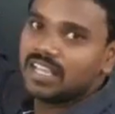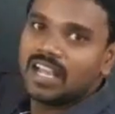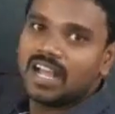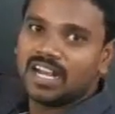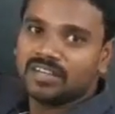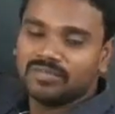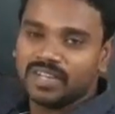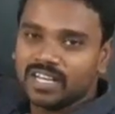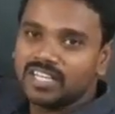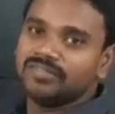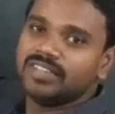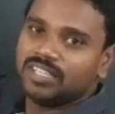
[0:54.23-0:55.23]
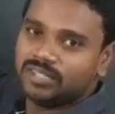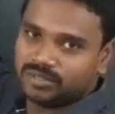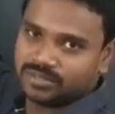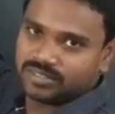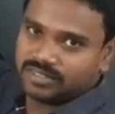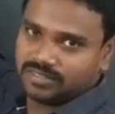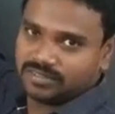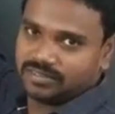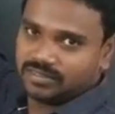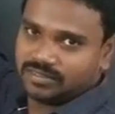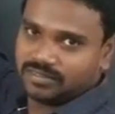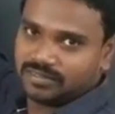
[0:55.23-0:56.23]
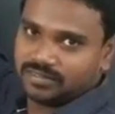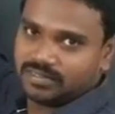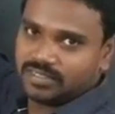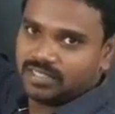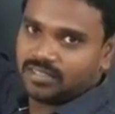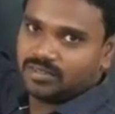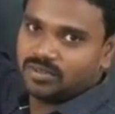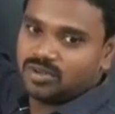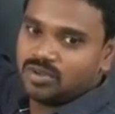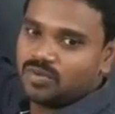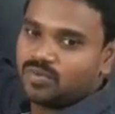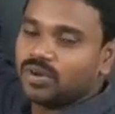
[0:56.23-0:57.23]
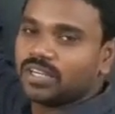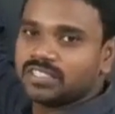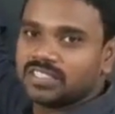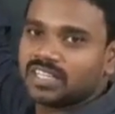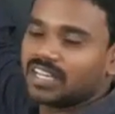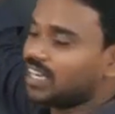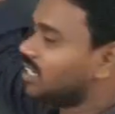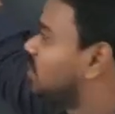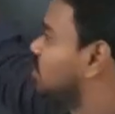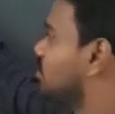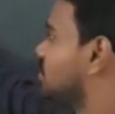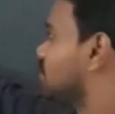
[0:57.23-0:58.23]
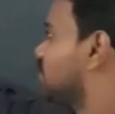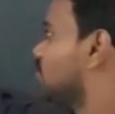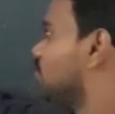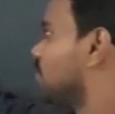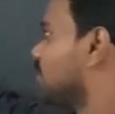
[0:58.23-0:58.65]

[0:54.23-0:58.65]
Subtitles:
And where do we use? What is the correct use of simple